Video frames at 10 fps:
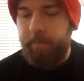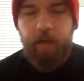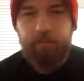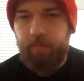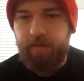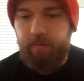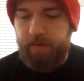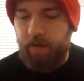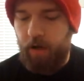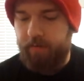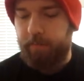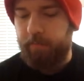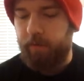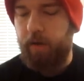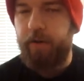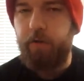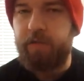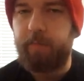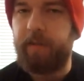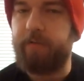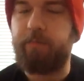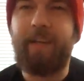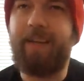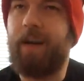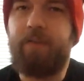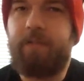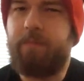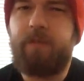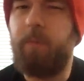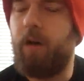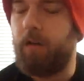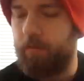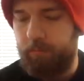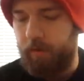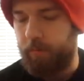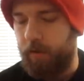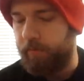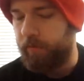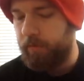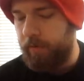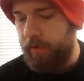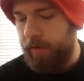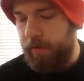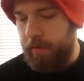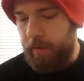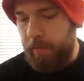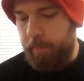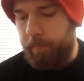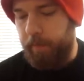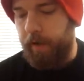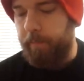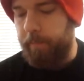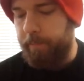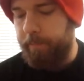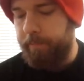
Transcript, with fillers: yeah, it's, it's awesome. You know, I knew something like this would get announced. something small or whatever. But